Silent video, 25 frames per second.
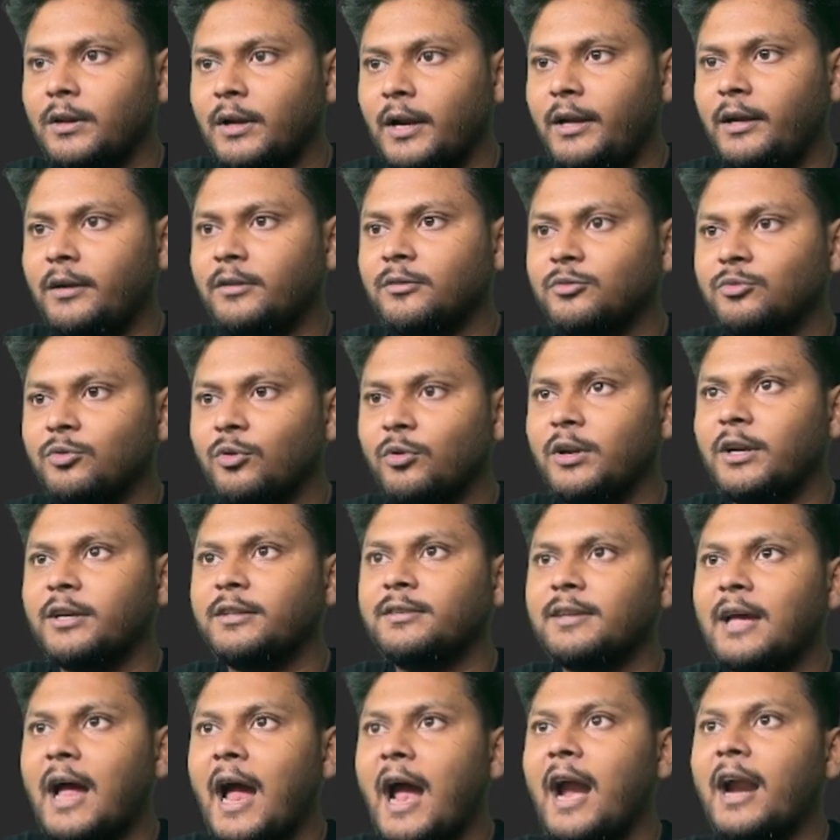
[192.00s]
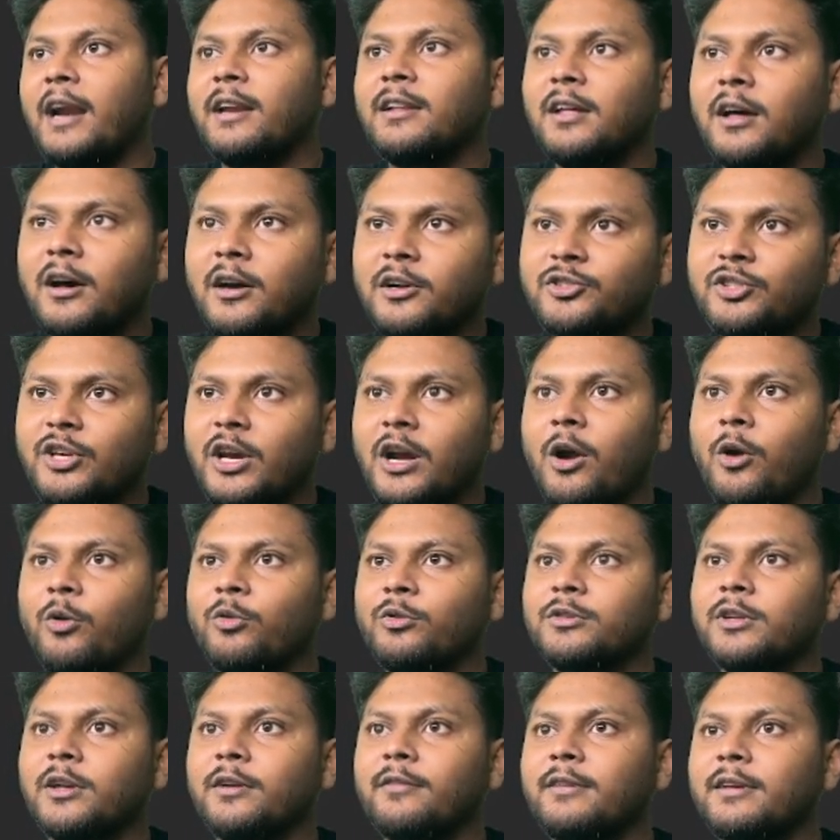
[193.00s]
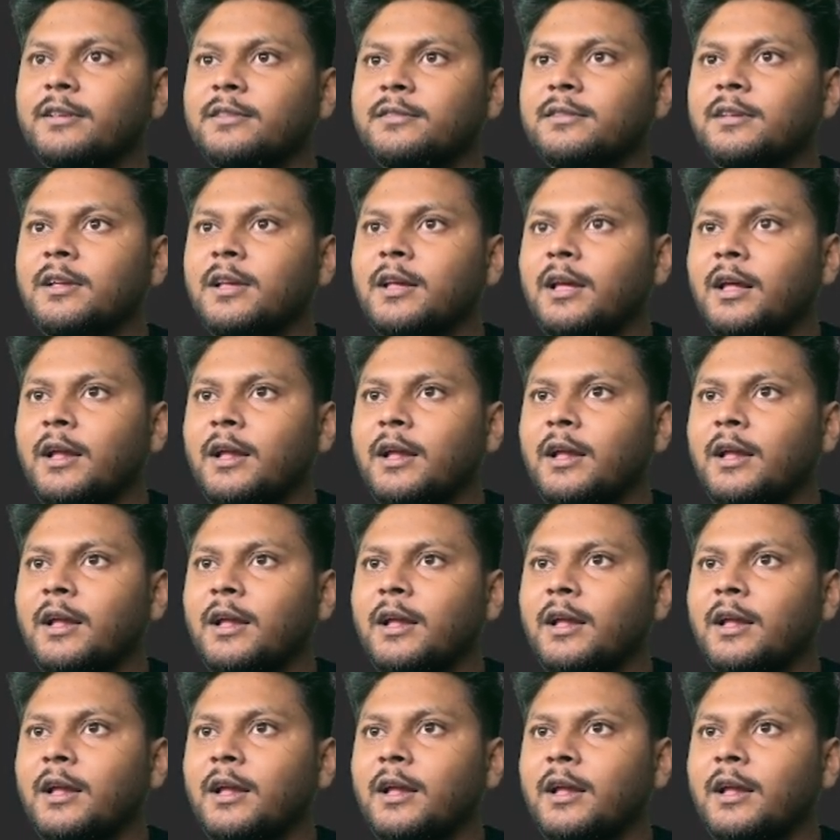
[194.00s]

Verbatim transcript: right? So let's add a checkout service.